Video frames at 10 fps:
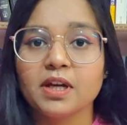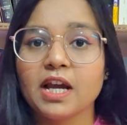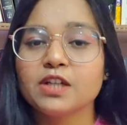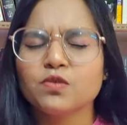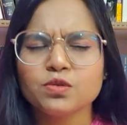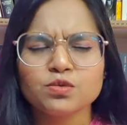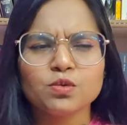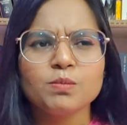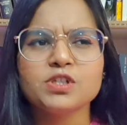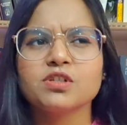And you're so
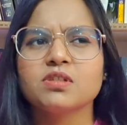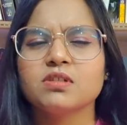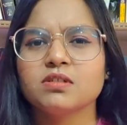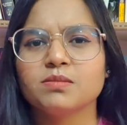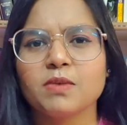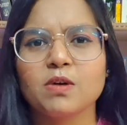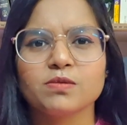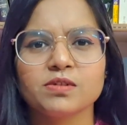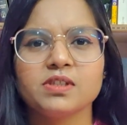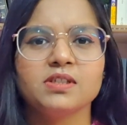much concerned about
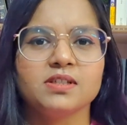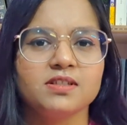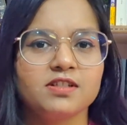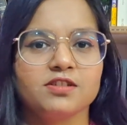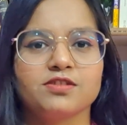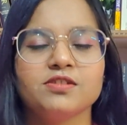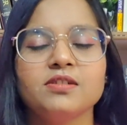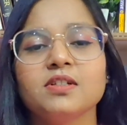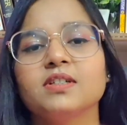your sentence structure